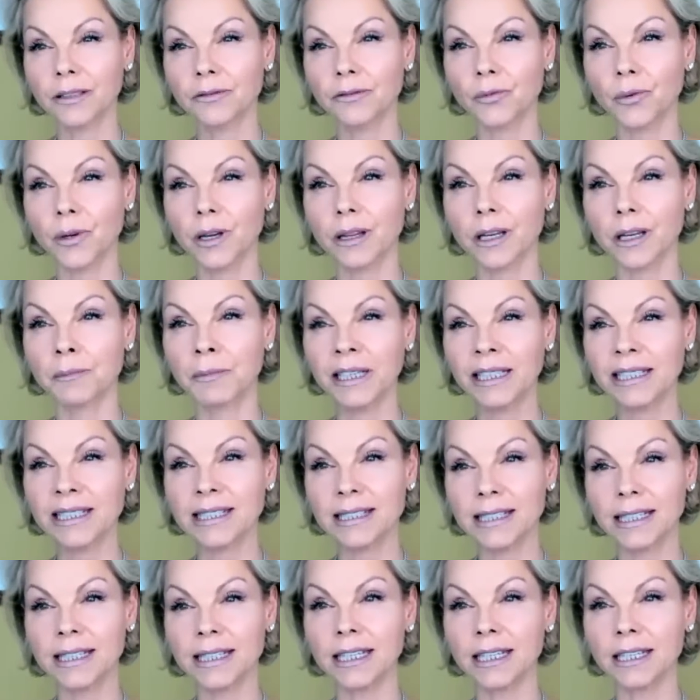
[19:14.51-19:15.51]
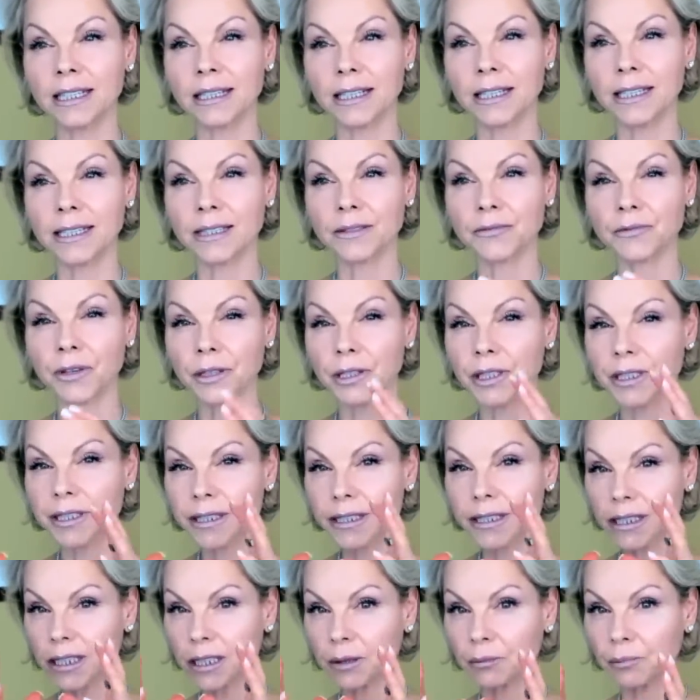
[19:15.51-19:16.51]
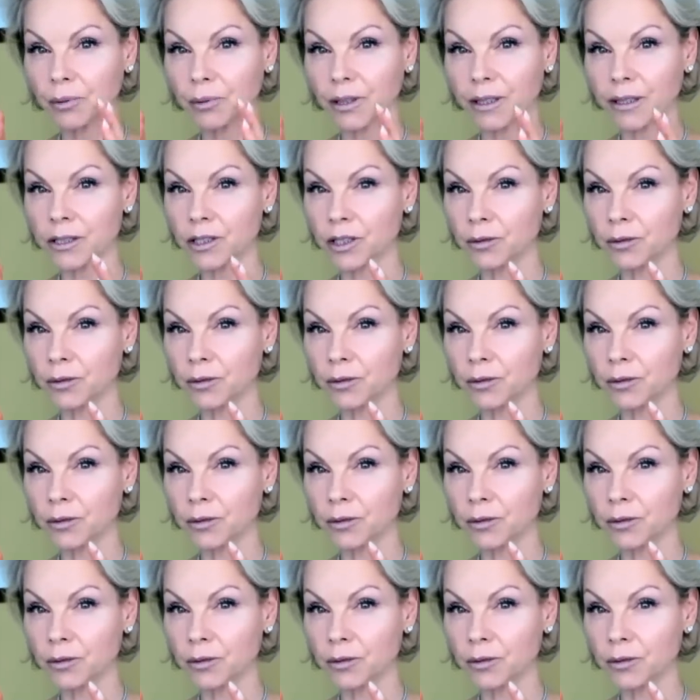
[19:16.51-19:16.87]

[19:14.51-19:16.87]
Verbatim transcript: lived with him and seeing these very deep,